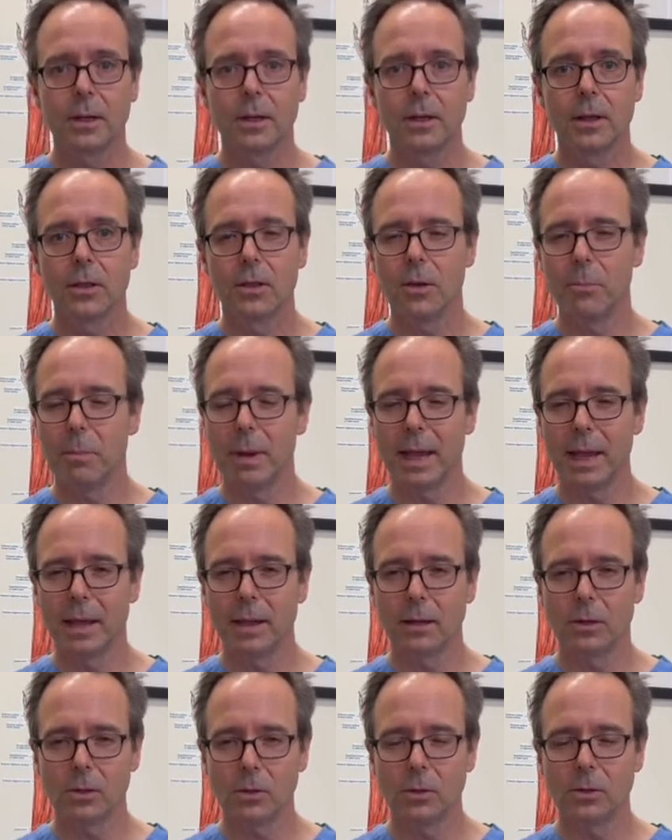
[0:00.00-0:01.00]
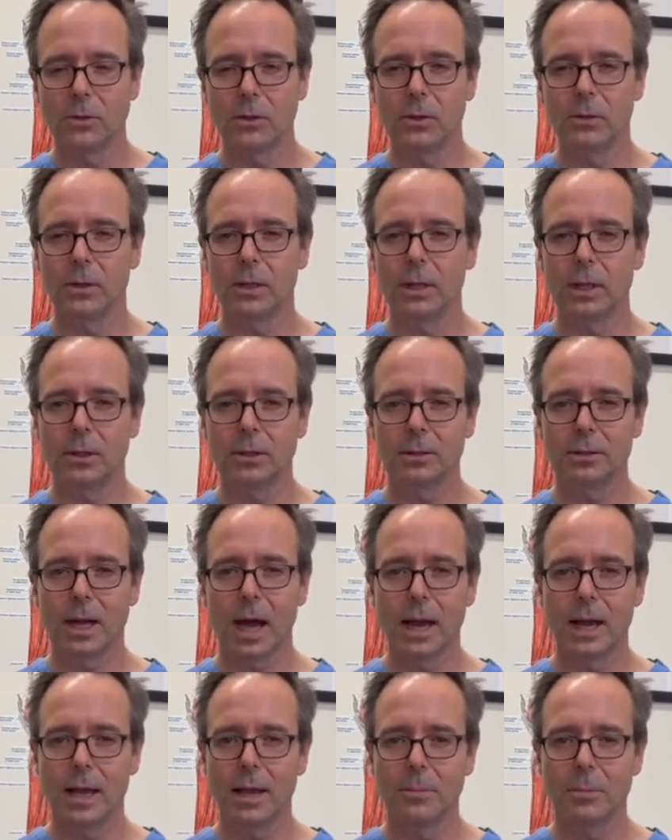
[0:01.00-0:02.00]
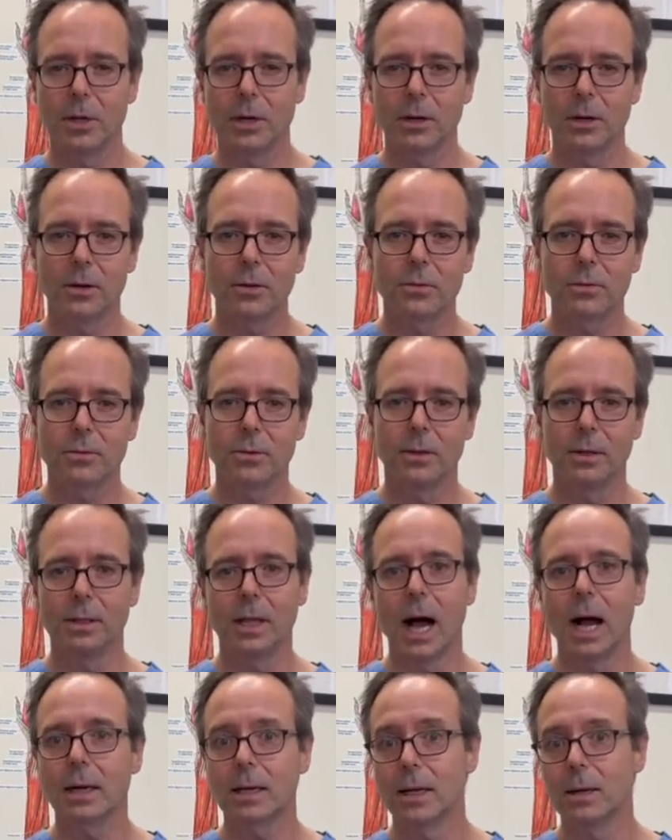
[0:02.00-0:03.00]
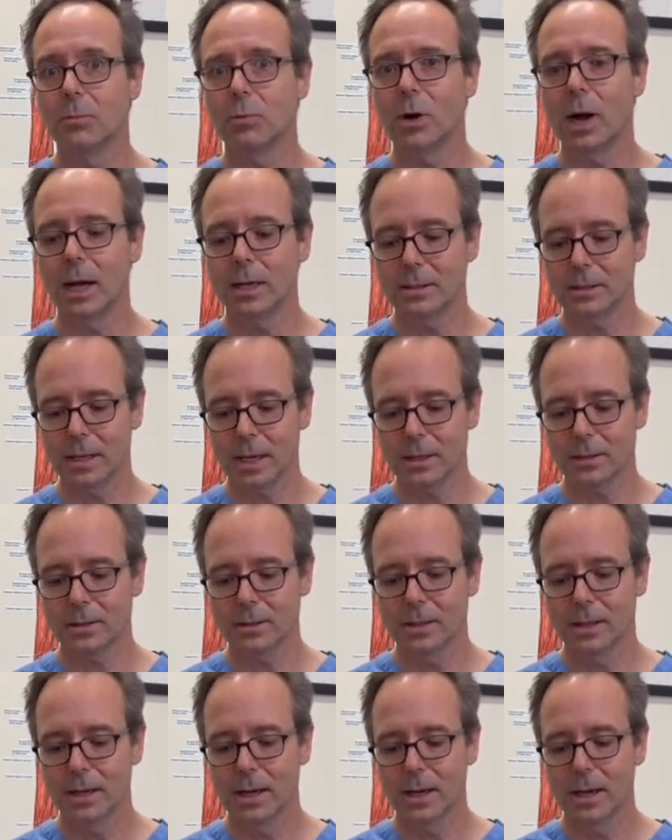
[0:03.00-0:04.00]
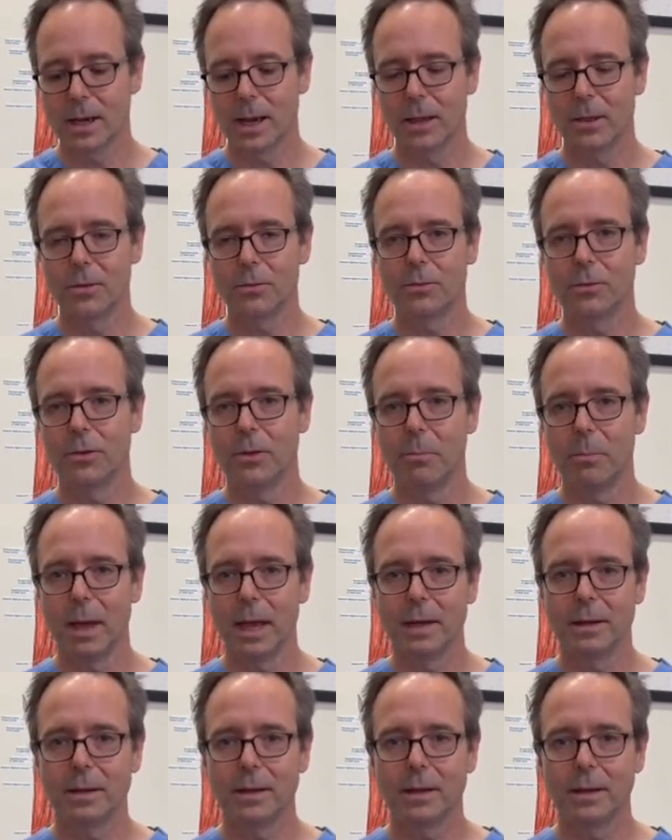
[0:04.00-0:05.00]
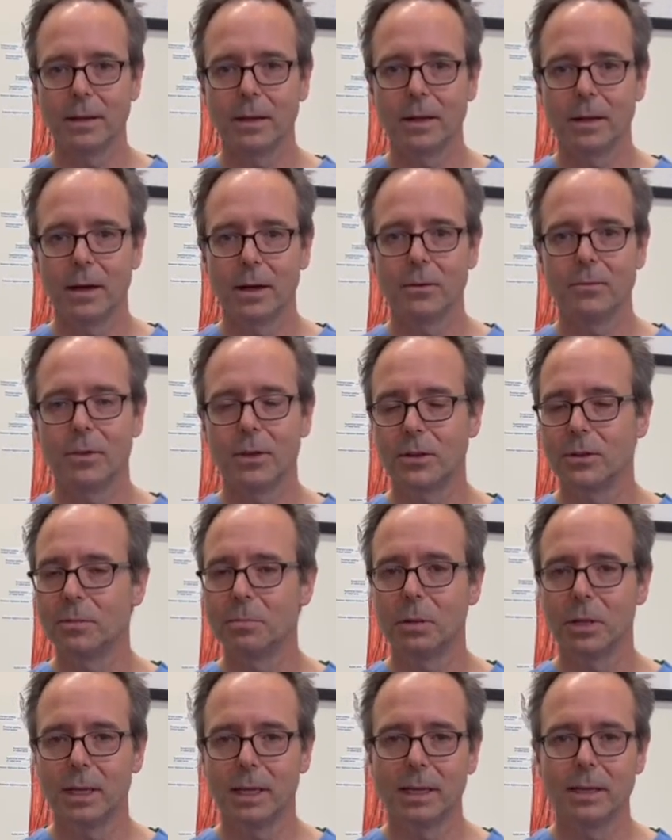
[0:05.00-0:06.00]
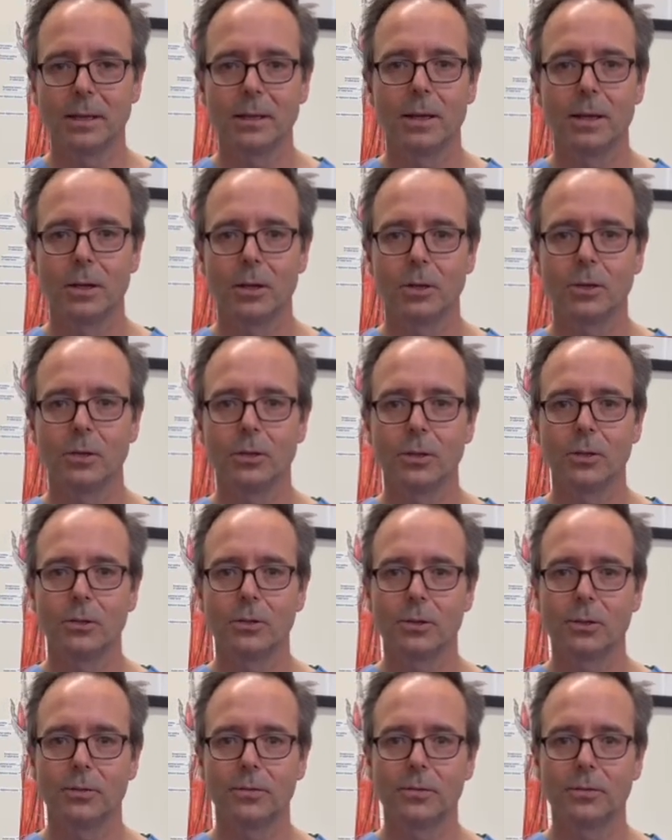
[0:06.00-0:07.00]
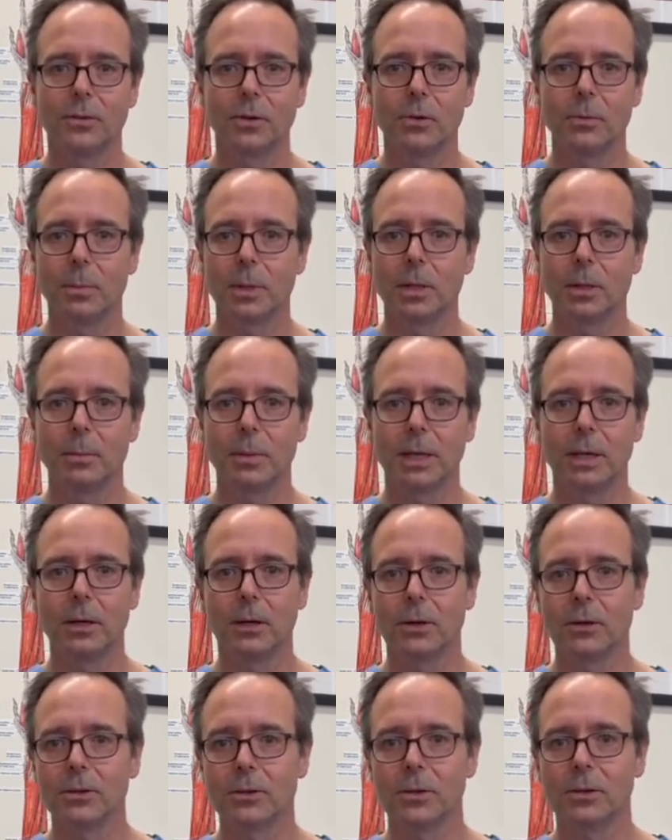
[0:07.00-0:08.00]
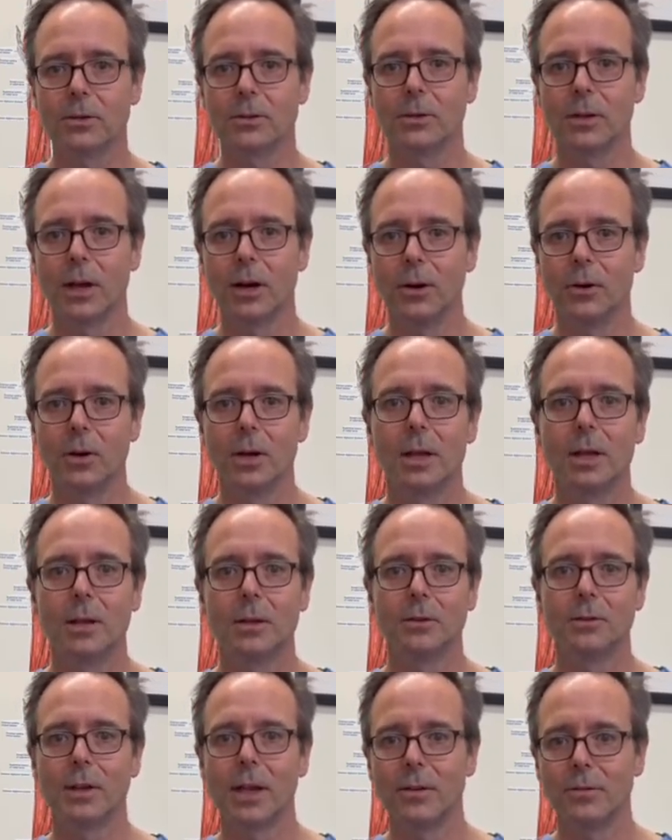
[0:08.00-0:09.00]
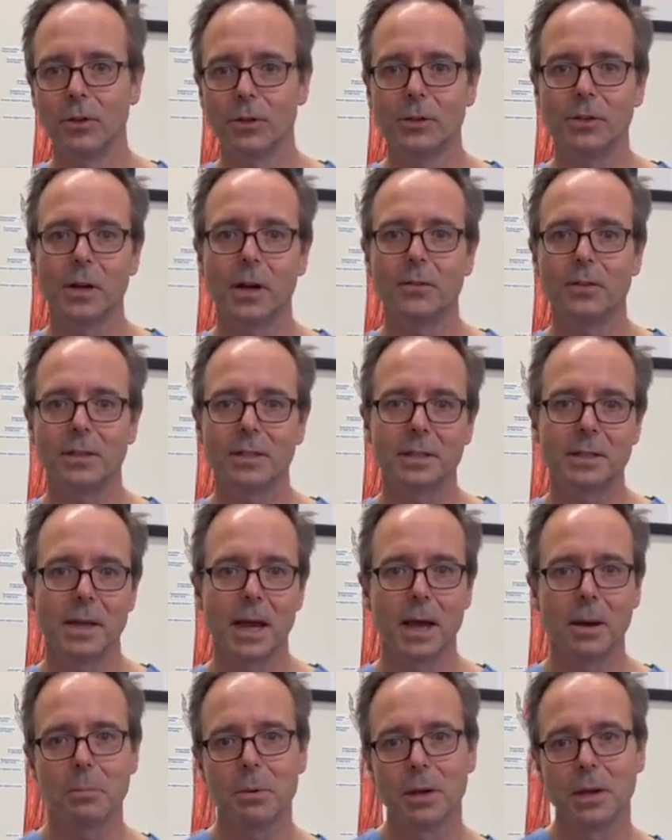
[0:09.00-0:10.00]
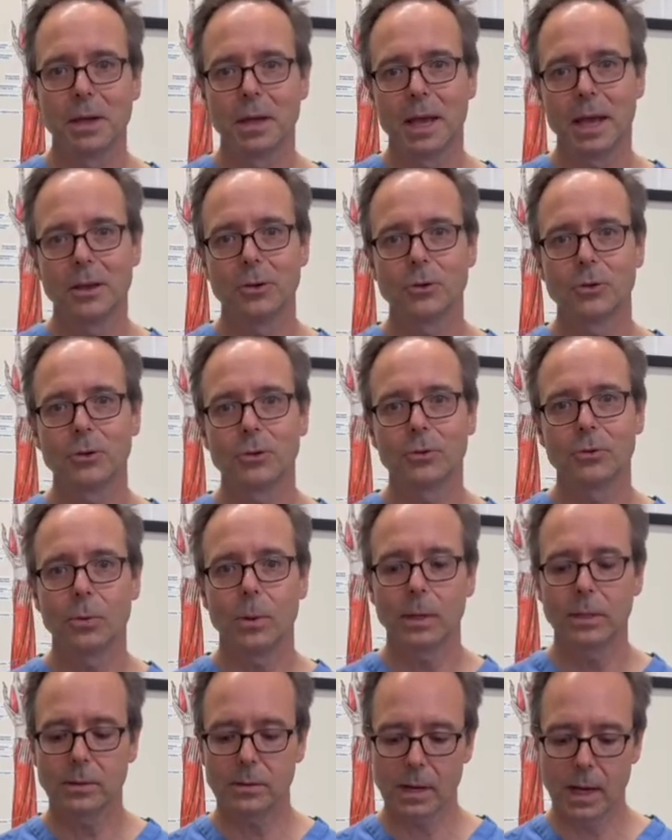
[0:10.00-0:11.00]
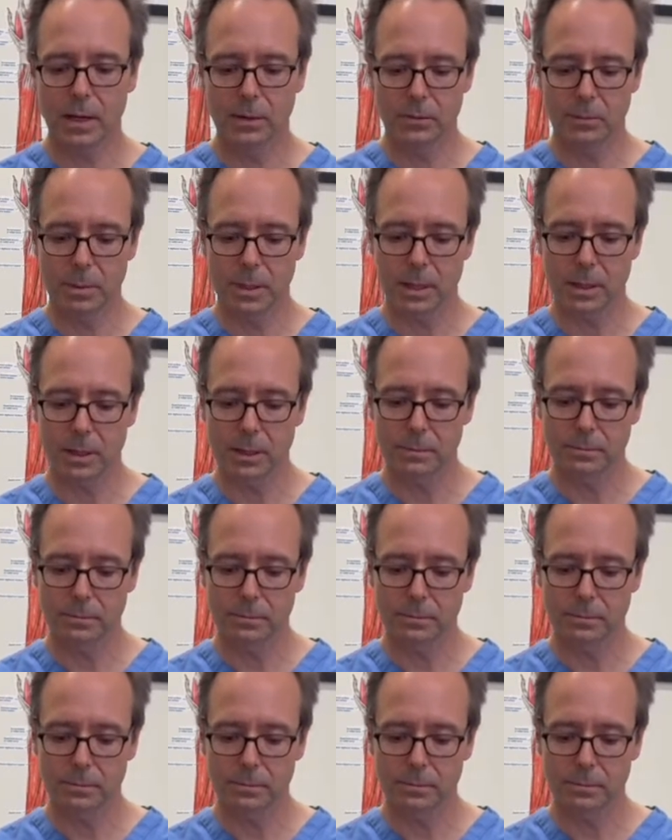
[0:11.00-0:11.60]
The band loses a little diameter through the locking process and through the bending of the splint. You'll lose a few millimeters, so save yourself a step and choose one size bigger.